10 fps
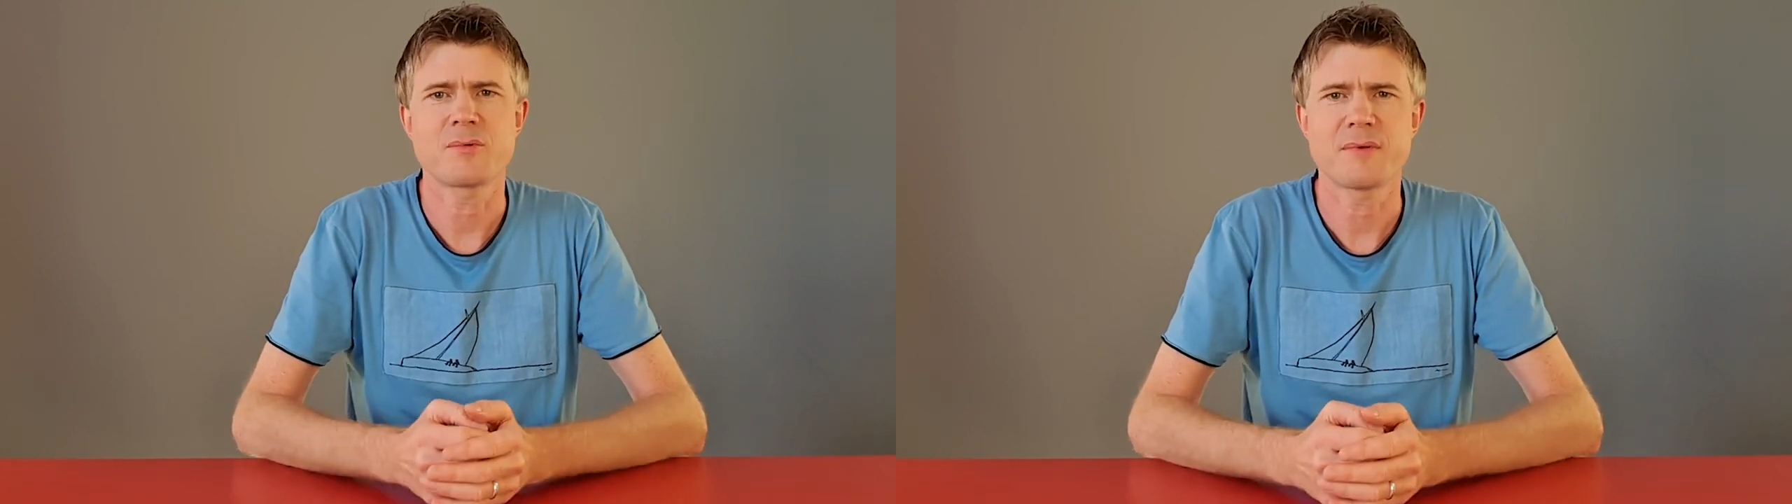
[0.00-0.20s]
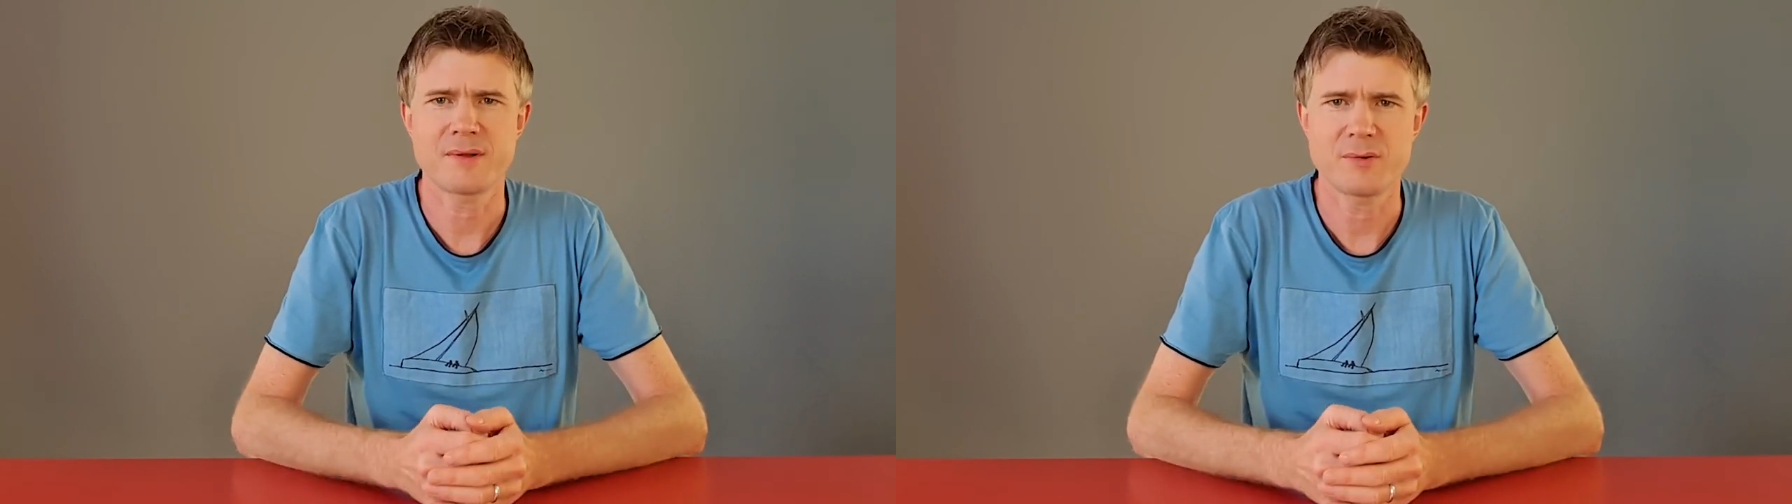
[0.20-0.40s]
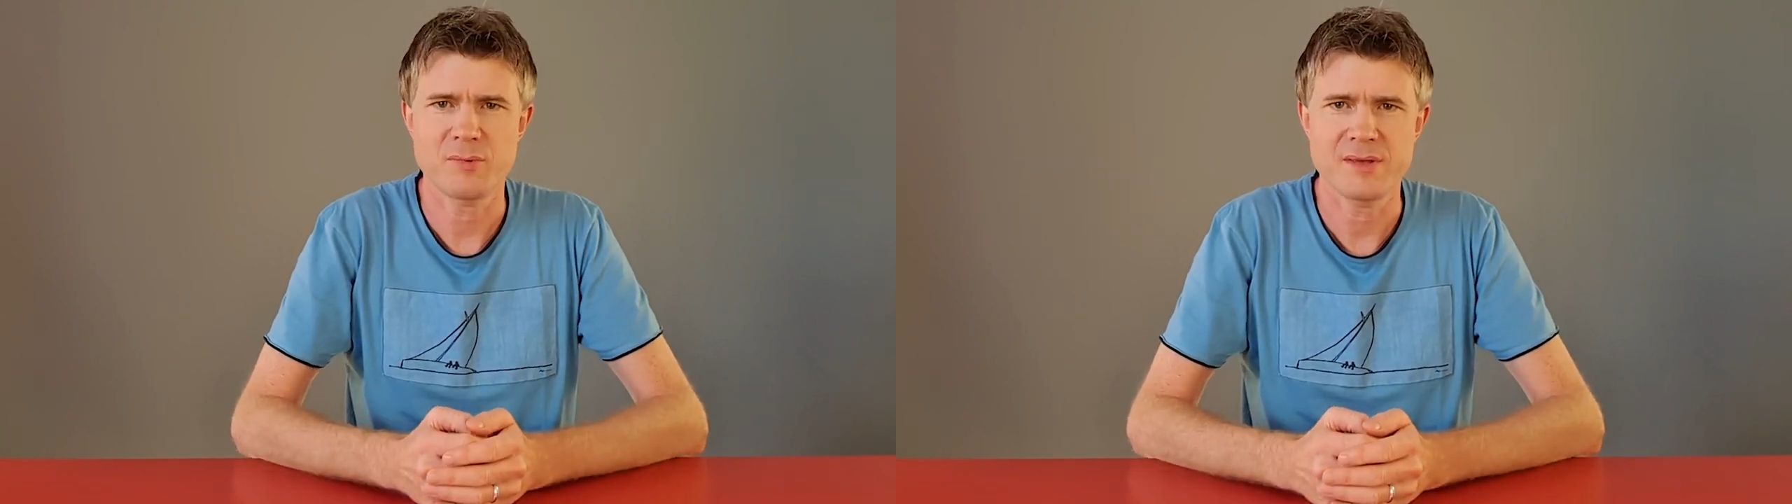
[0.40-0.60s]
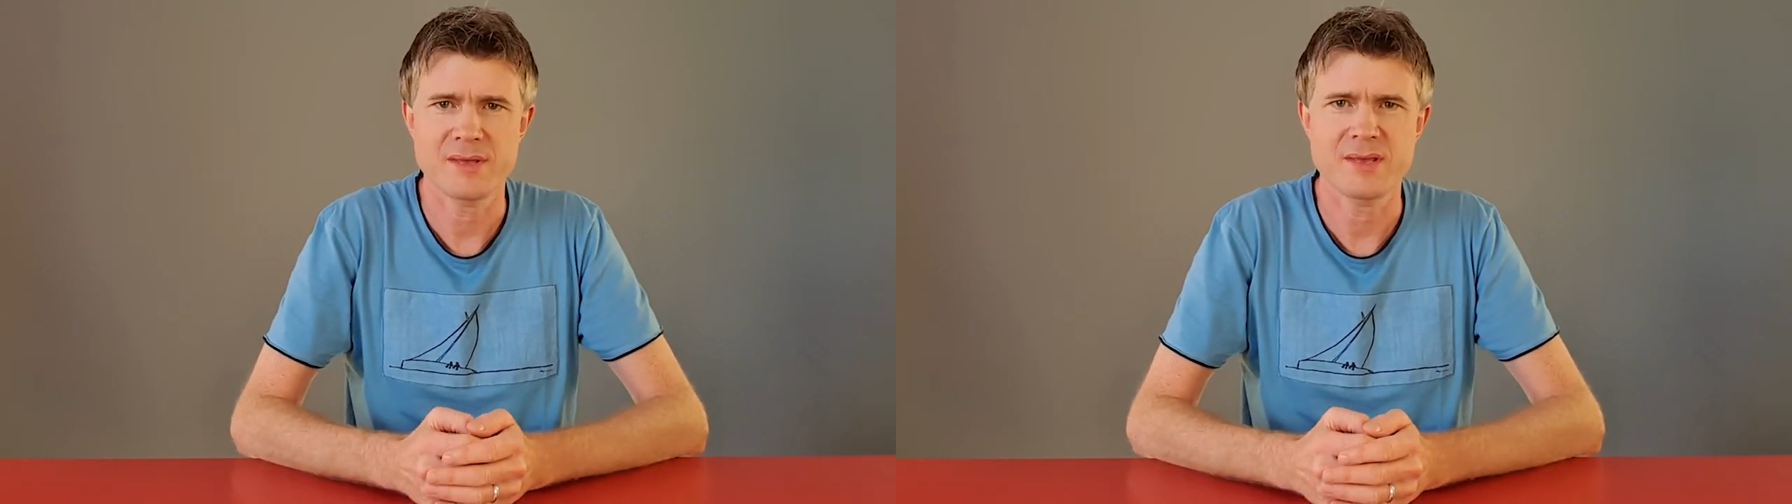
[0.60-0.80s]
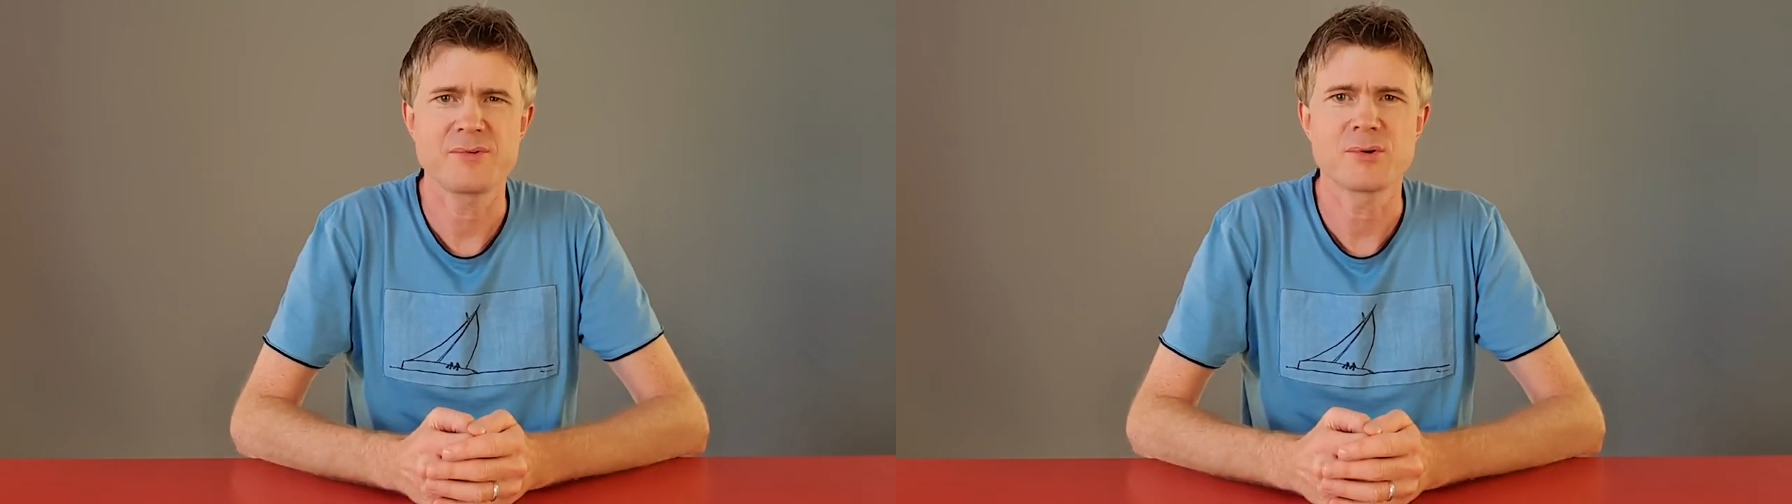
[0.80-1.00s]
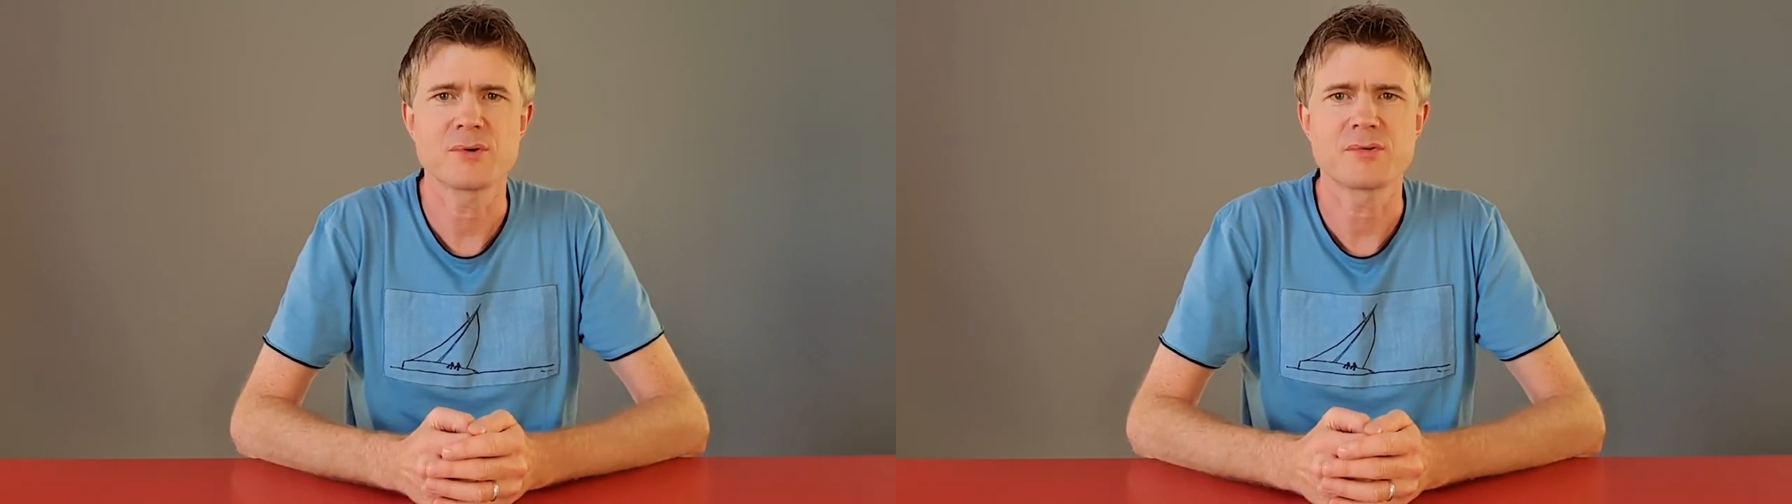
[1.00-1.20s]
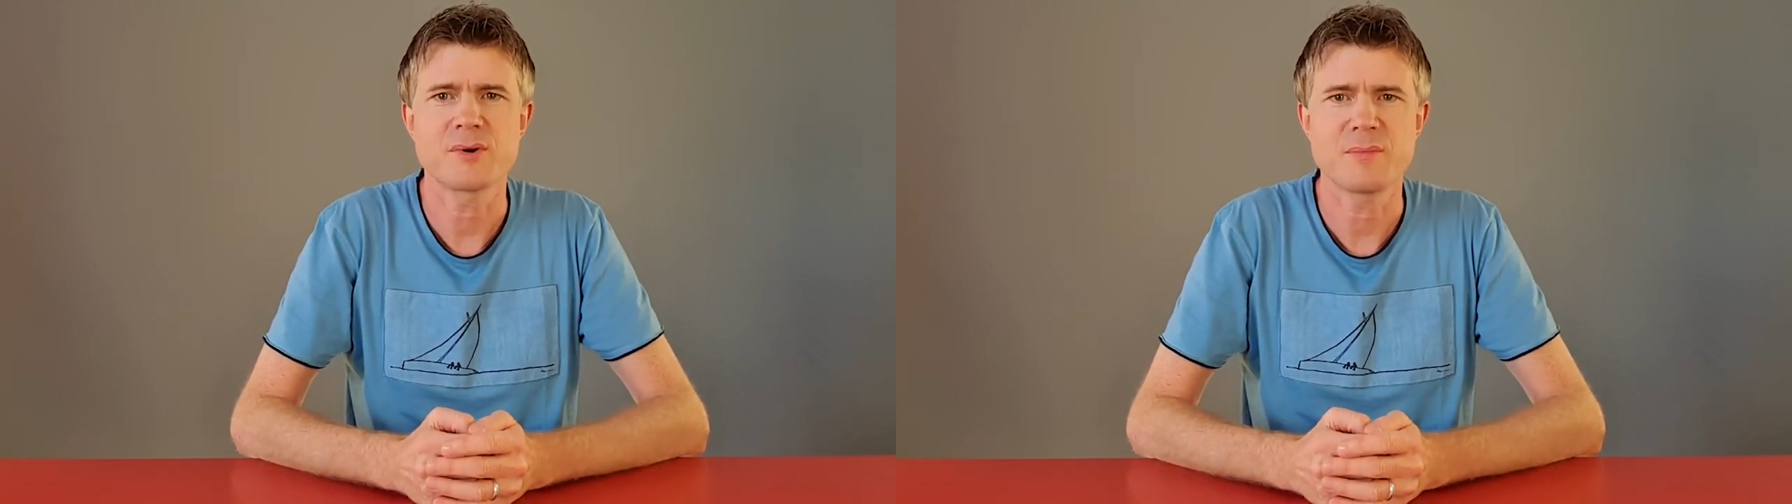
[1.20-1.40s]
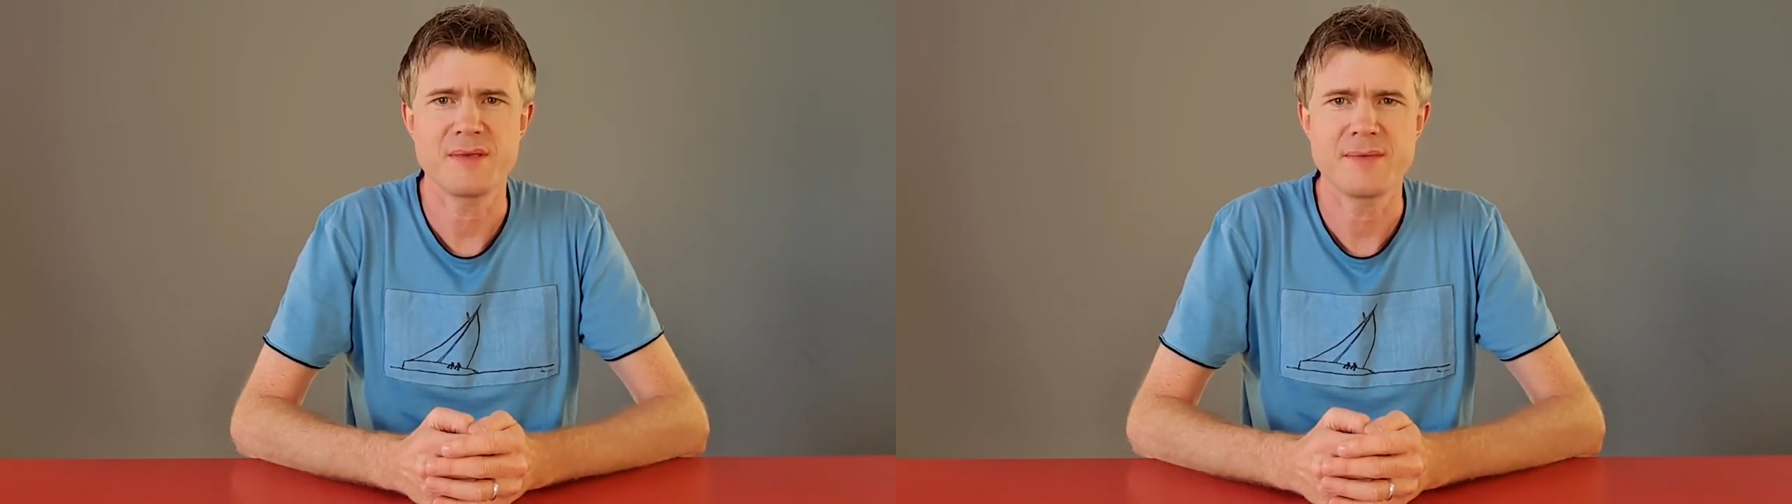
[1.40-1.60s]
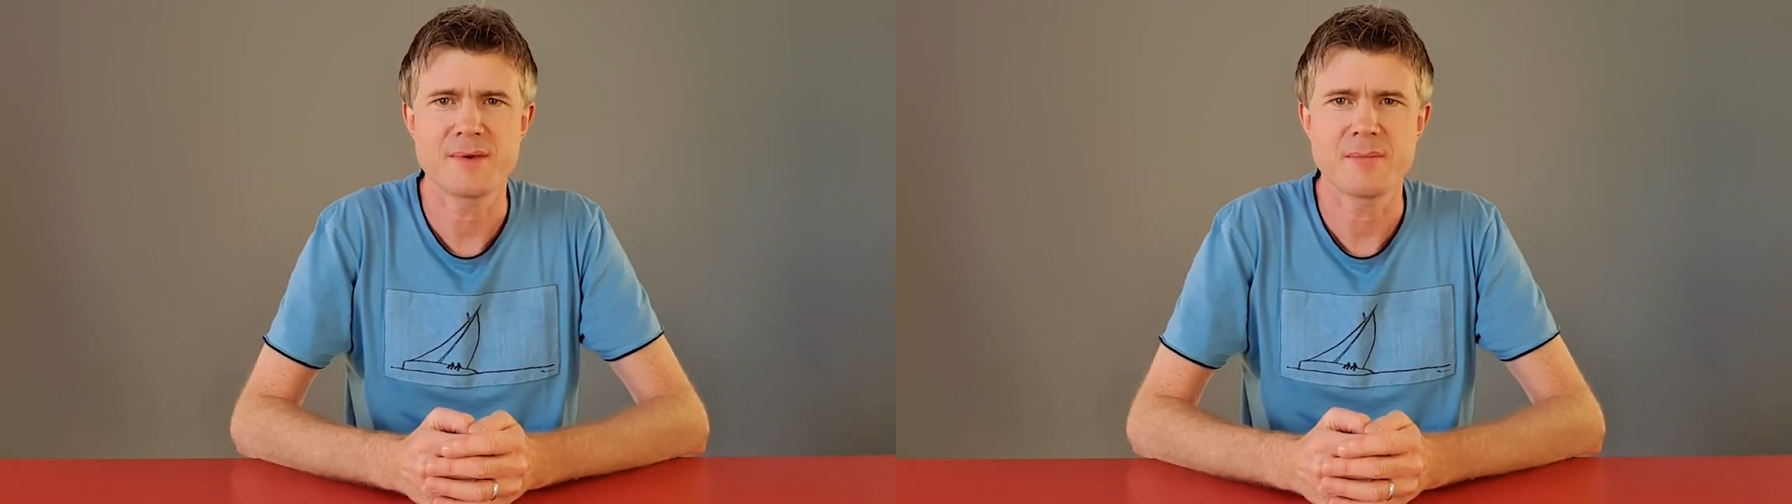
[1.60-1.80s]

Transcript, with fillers: within a week if you don't repeat them.